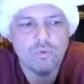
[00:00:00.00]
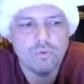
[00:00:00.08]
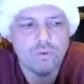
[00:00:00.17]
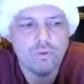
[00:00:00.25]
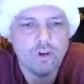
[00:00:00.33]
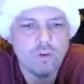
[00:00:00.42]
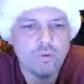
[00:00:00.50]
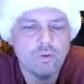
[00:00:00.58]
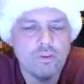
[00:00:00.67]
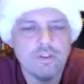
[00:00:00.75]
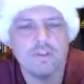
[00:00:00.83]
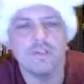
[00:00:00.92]
the article
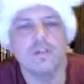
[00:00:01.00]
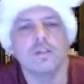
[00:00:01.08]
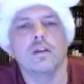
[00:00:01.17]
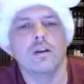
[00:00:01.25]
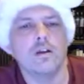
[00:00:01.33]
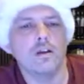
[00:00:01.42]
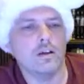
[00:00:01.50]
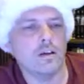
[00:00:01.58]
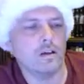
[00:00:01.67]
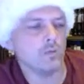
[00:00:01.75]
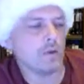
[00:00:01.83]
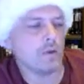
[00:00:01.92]
that
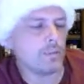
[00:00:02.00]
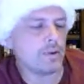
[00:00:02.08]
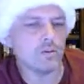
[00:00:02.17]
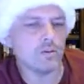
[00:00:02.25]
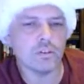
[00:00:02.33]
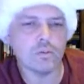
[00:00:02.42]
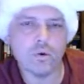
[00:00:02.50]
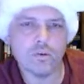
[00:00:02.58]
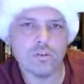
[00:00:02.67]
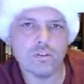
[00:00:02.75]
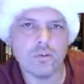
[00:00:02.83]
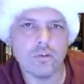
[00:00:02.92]
Rob Enderle wrote
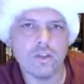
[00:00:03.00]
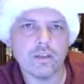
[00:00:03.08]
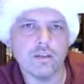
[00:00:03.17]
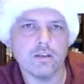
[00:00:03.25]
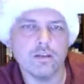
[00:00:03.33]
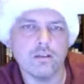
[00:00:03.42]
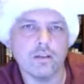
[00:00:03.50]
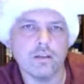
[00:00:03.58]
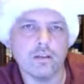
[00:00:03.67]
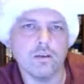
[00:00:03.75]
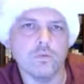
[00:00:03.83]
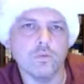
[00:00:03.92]
this week
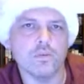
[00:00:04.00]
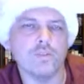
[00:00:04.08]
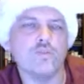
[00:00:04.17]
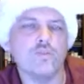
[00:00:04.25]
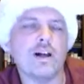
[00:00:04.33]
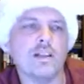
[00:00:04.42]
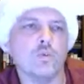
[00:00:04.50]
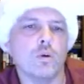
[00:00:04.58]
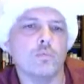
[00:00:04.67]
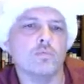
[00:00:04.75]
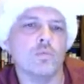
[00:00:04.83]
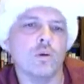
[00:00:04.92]
was a
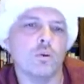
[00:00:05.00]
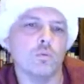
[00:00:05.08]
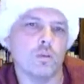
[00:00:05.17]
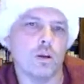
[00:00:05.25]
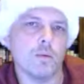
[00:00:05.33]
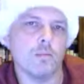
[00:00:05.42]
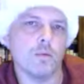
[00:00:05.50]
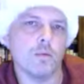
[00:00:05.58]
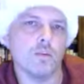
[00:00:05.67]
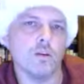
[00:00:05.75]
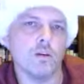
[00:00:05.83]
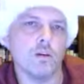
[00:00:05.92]
follow-up to one he wrote a couple
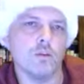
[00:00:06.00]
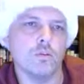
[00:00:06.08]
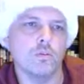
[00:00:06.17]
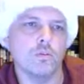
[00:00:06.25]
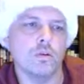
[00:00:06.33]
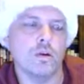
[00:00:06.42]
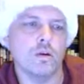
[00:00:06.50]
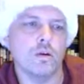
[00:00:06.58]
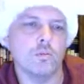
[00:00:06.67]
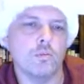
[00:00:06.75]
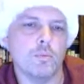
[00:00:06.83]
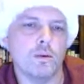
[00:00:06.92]
weeks ago
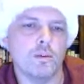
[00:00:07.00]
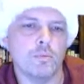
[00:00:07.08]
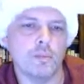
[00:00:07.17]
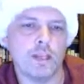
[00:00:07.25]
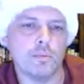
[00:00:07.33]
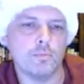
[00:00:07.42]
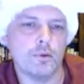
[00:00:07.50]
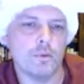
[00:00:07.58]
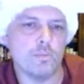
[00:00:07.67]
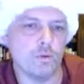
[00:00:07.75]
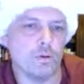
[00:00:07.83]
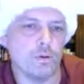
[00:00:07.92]
about the Blackberry
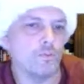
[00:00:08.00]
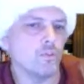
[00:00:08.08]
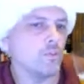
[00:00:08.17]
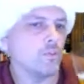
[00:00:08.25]
Prive.